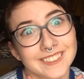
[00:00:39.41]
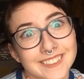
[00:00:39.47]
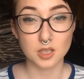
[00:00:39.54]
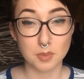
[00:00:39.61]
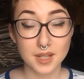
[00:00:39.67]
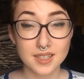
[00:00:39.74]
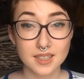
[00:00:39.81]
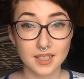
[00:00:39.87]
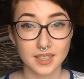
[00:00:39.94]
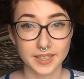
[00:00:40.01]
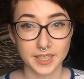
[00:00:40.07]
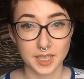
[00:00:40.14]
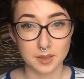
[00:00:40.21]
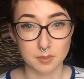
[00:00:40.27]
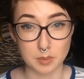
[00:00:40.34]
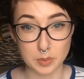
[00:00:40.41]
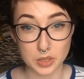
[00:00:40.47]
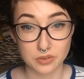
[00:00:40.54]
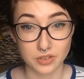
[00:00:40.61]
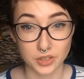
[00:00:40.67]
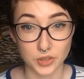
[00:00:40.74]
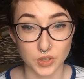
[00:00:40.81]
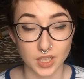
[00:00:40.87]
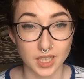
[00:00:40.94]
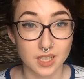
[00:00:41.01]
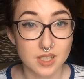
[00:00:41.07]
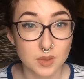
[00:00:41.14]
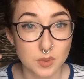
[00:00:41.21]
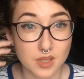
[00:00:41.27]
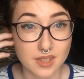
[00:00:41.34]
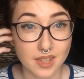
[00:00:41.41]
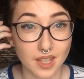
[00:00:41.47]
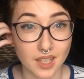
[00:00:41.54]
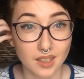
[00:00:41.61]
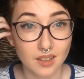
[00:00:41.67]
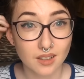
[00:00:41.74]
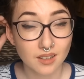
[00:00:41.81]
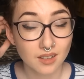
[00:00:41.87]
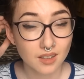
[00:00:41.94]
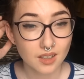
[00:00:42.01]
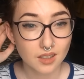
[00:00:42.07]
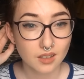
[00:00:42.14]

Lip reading: So basically, my boyfriend Chris was like,